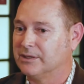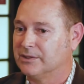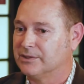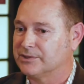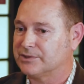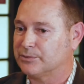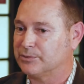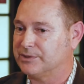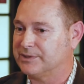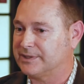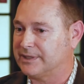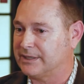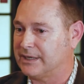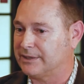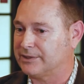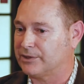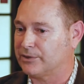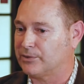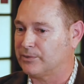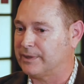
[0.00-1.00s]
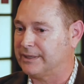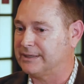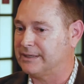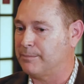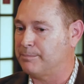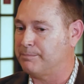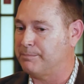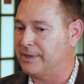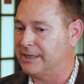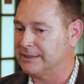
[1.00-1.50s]
So we set out to create the
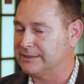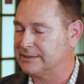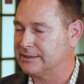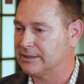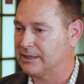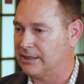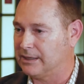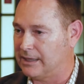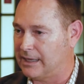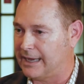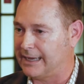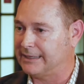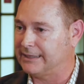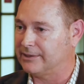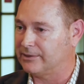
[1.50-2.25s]
best client